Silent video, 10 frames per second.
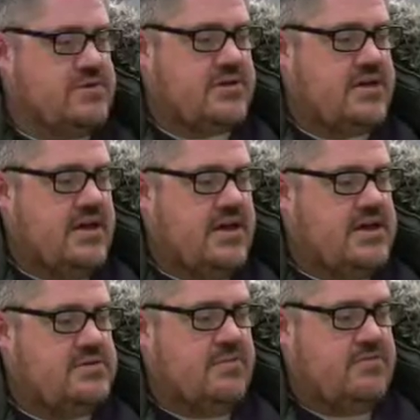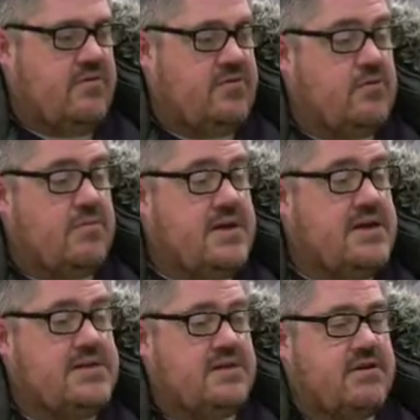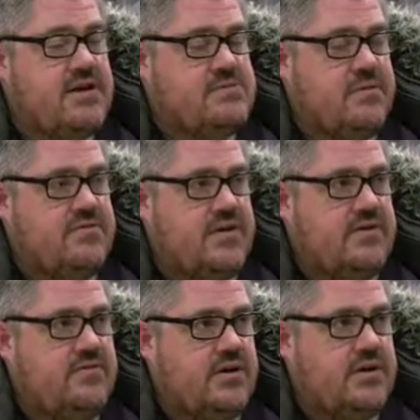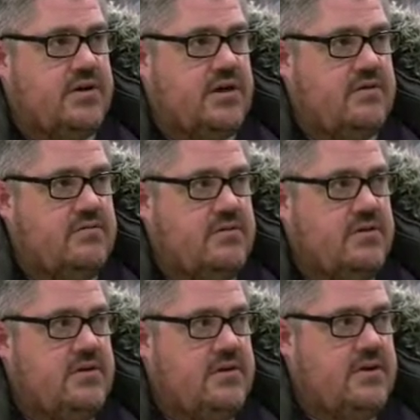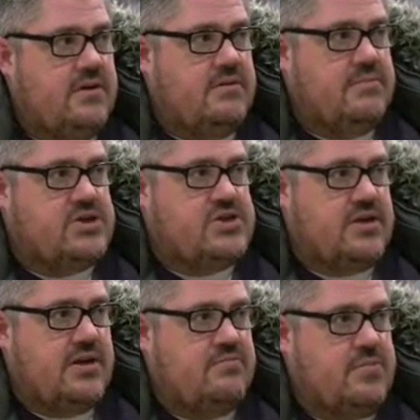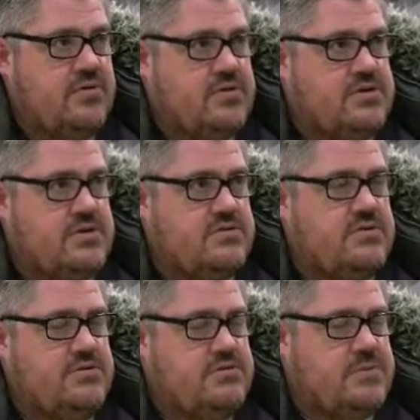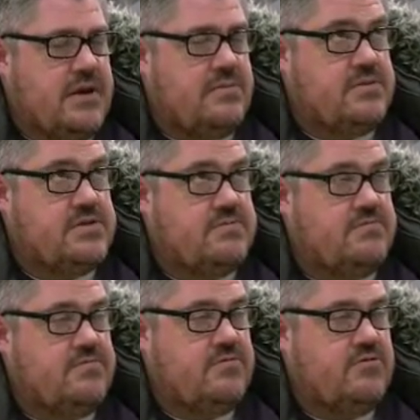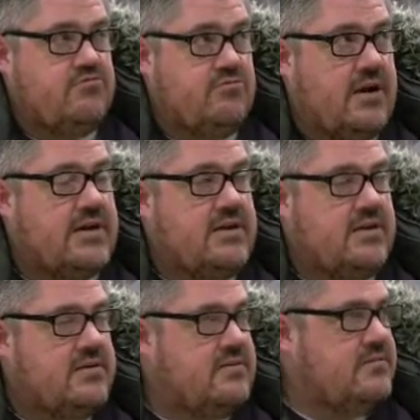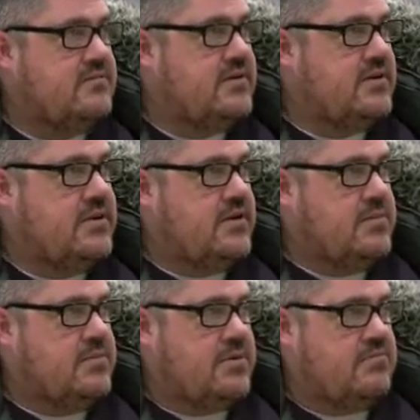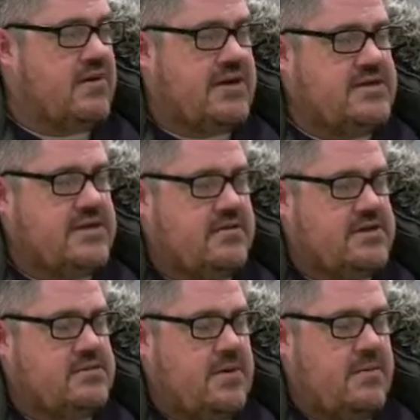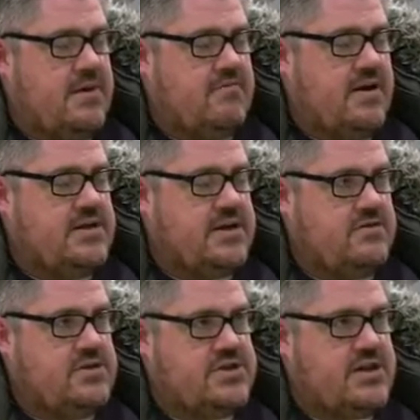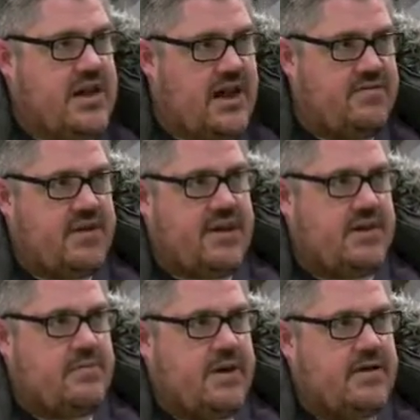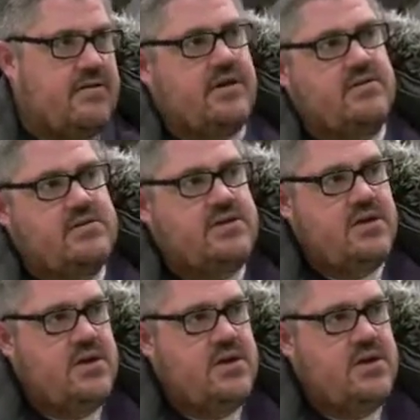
always it's my, of all the media, it is my favourite. You know, much as I love books and newspapers right. but radio, there's something about radio, just having it in the background,